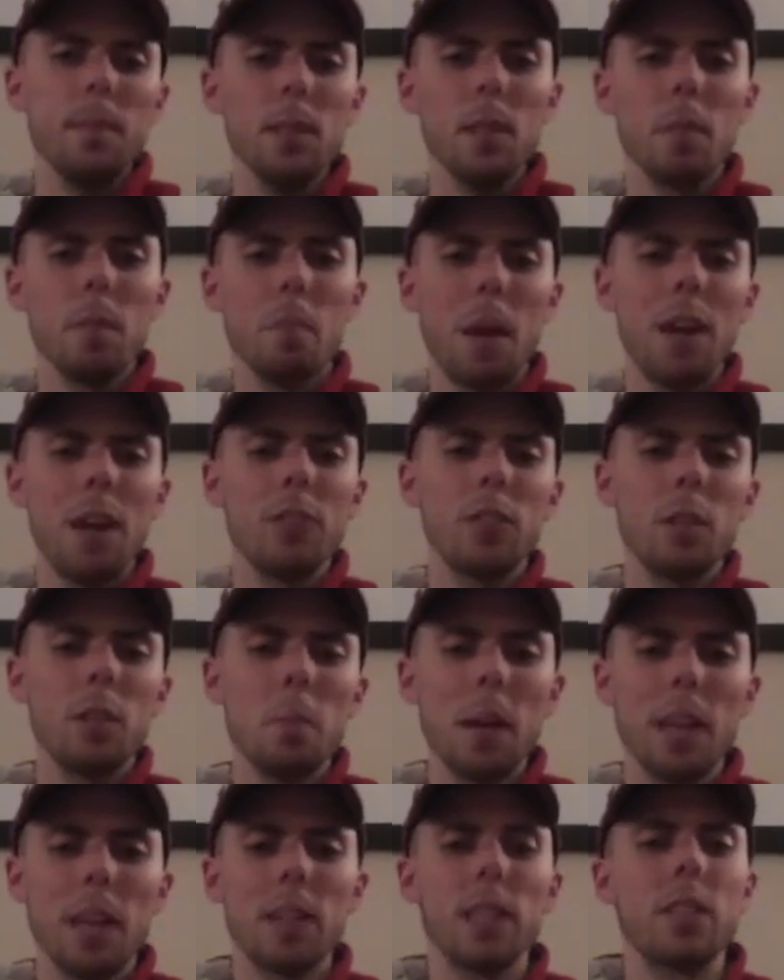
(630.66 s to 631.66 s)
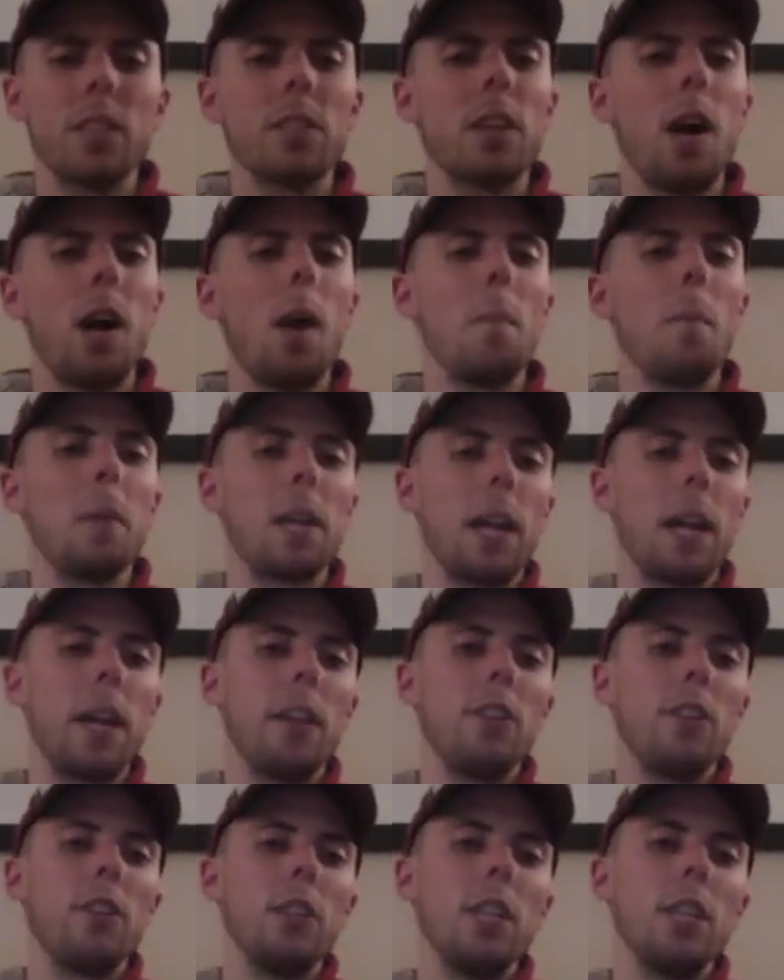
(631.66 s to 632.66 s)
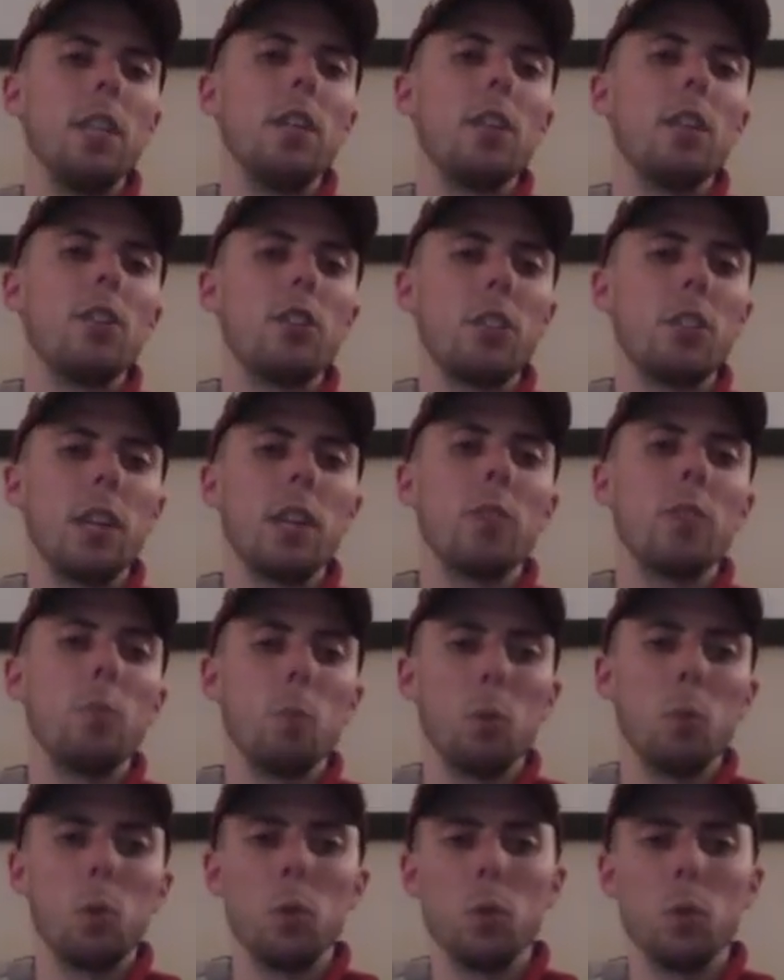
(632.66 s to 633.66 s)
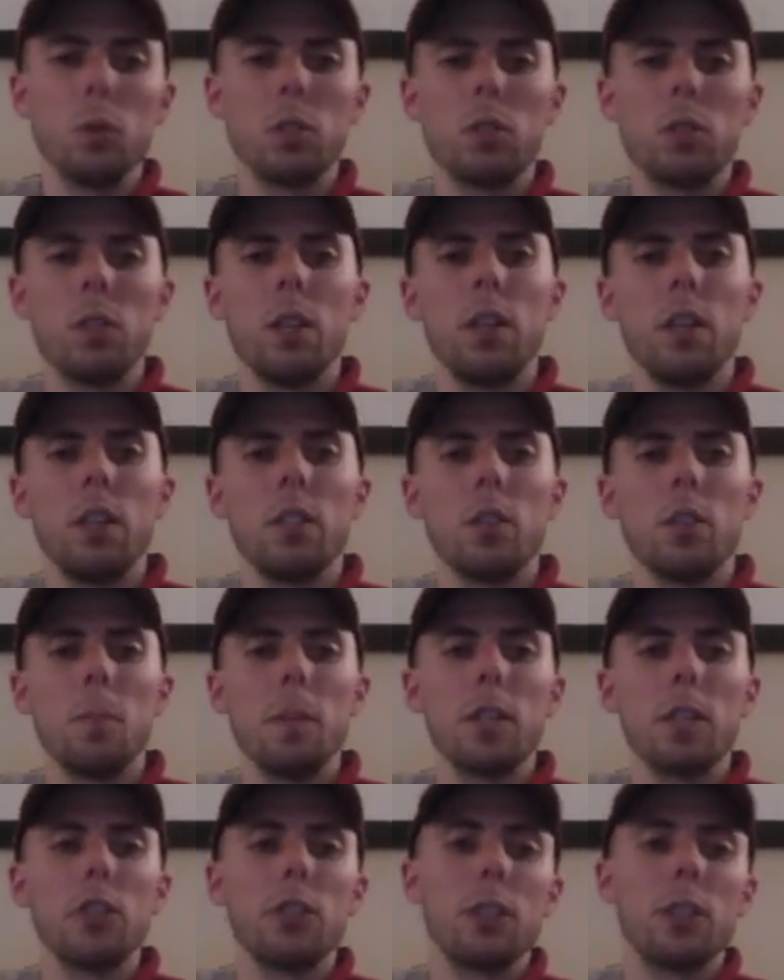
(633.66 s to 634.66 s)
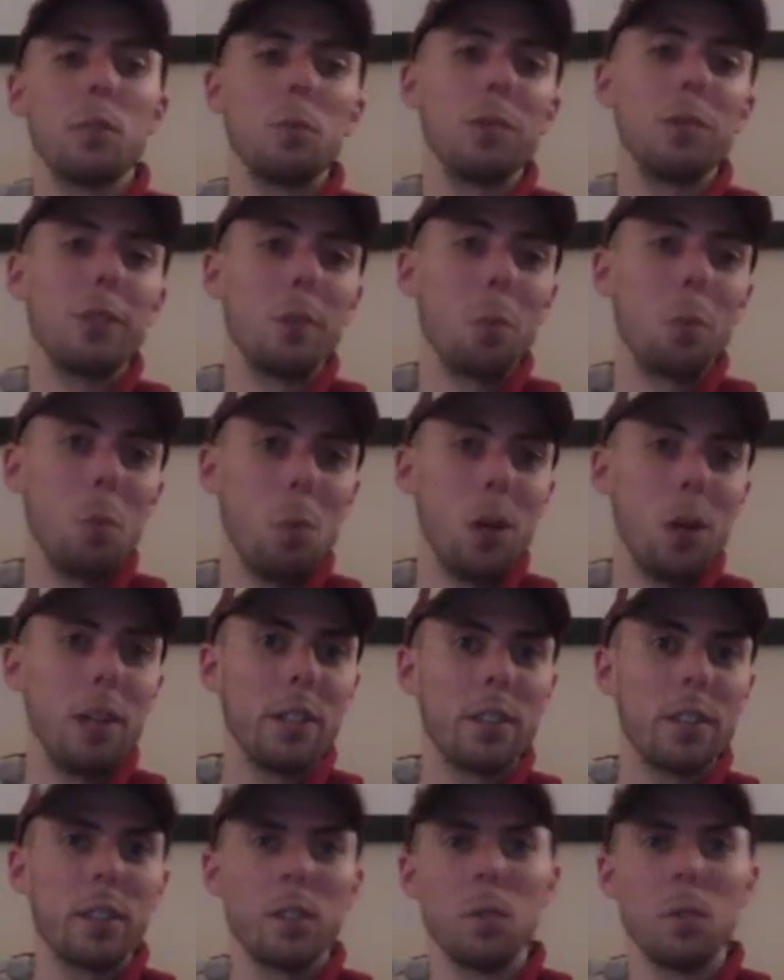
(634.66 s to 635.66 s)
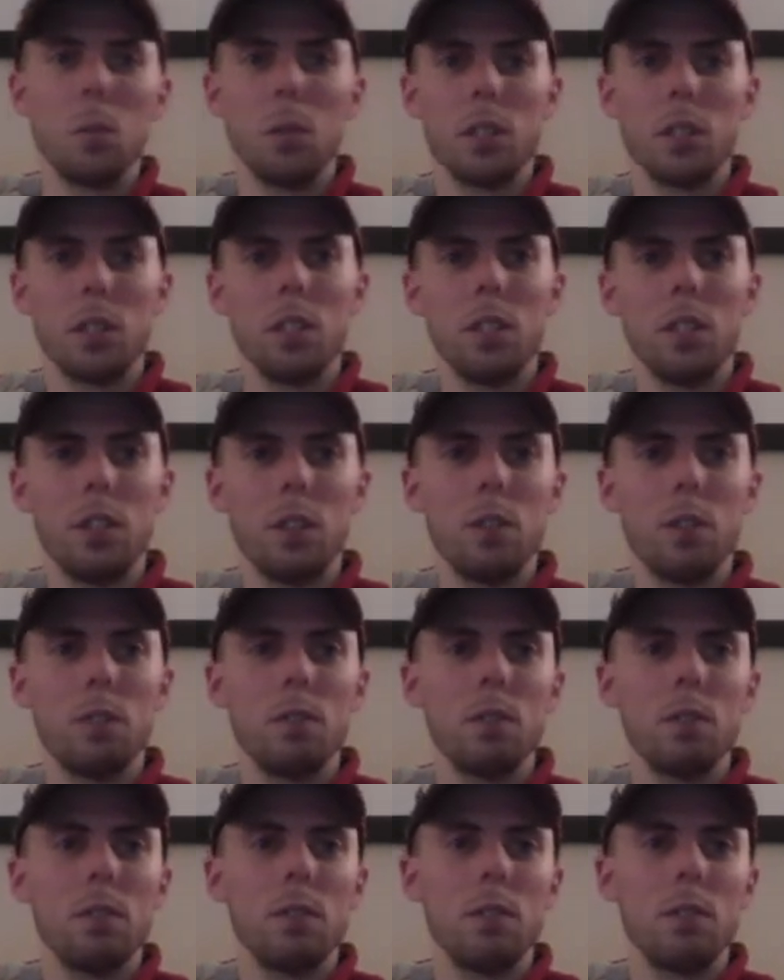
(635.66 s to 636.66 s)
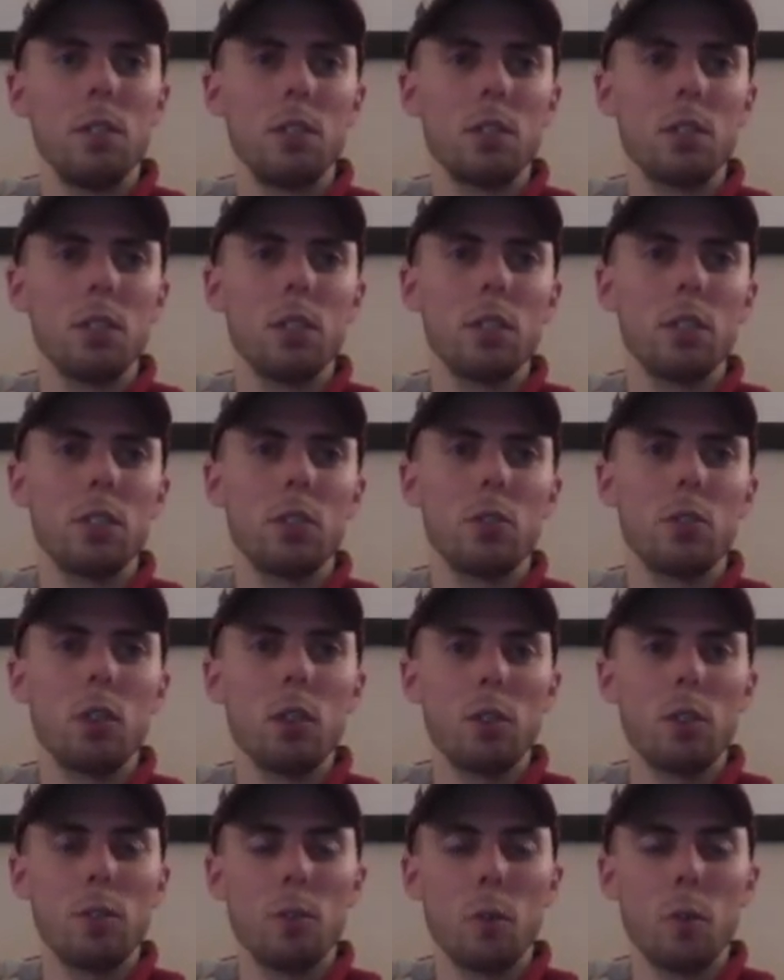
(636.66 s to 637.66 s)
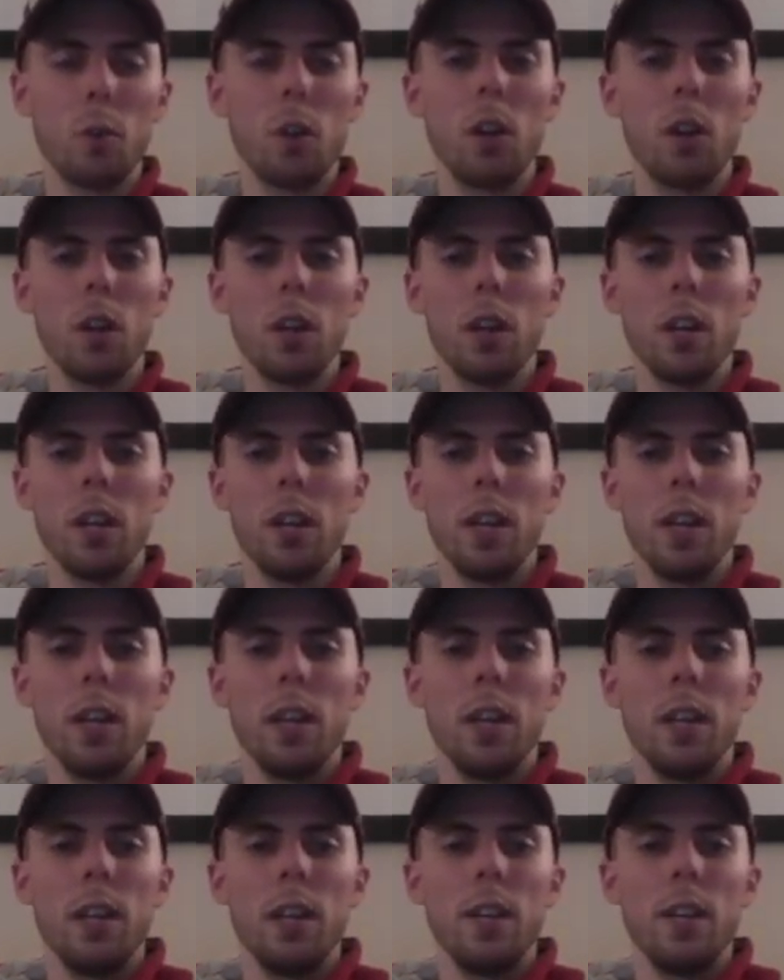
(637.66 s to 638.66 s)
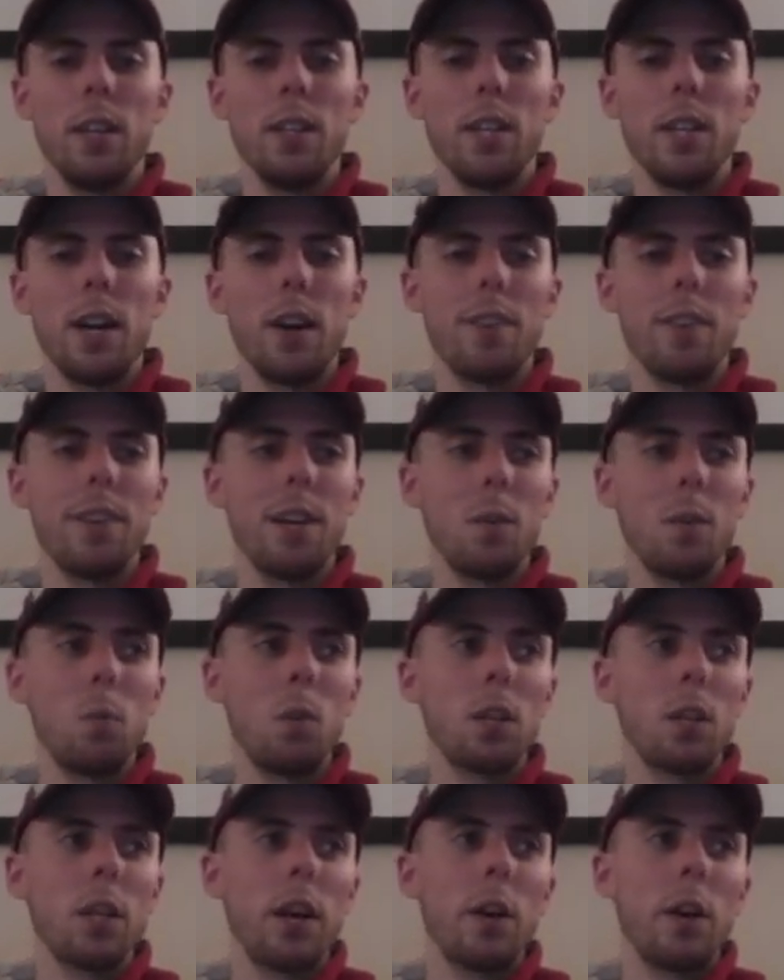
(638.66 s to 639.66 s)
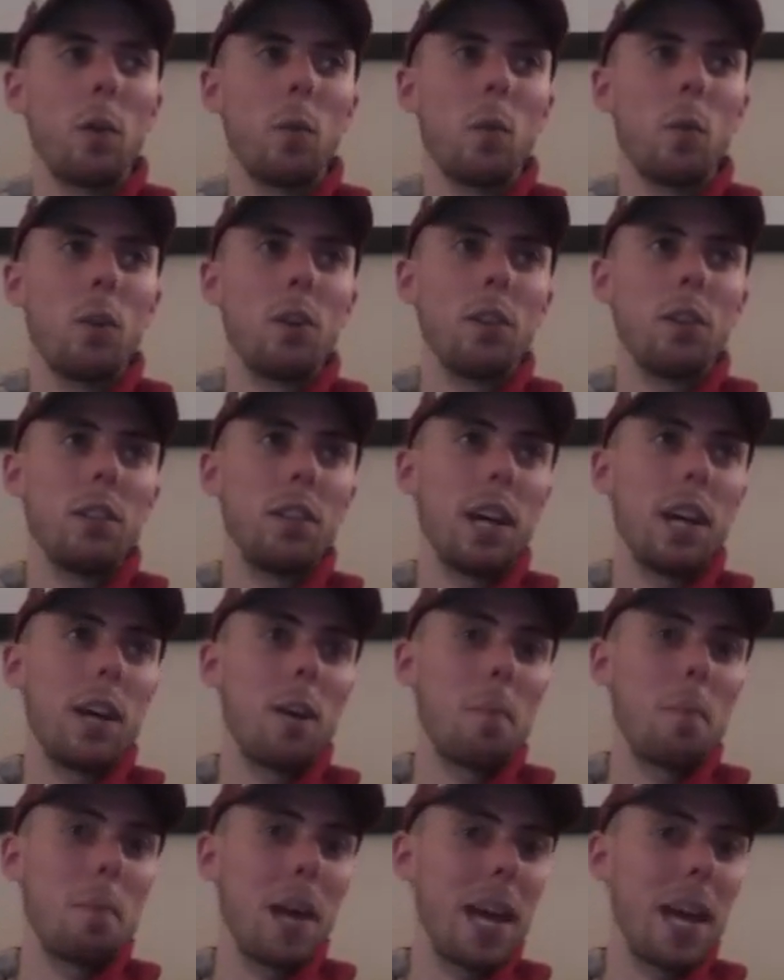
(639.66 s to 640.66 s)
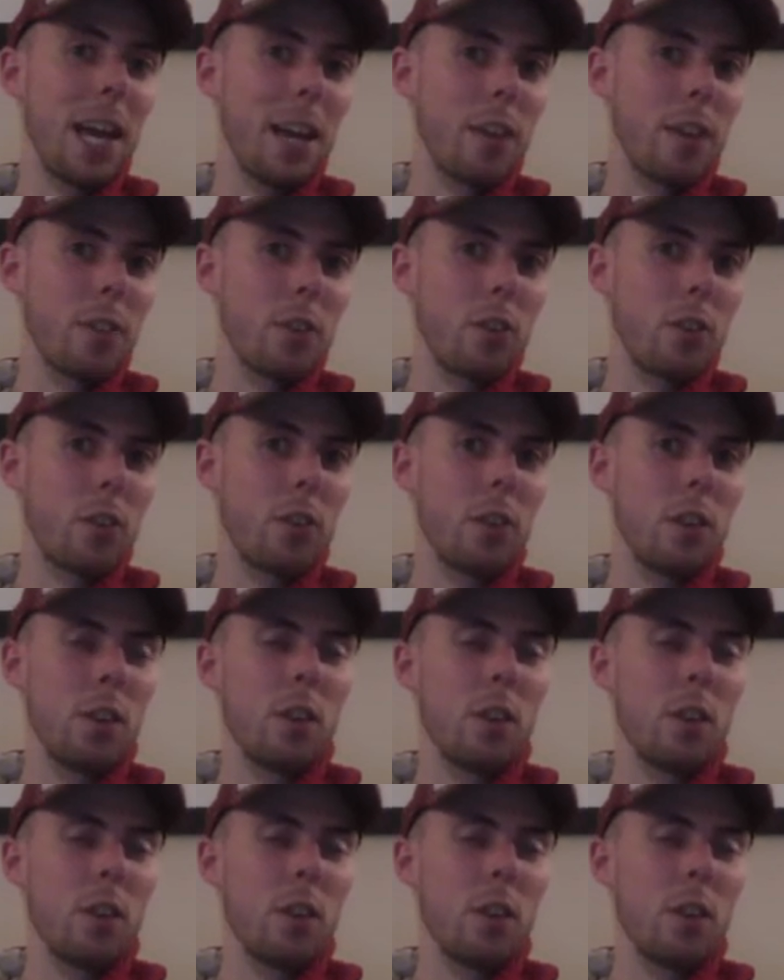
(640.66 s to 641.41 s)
Mounts can make things complicated. You need to understand the rules. So make sure they really want what, there's all this struggle for. Now, I've had one guy who wanted a Dire Panther,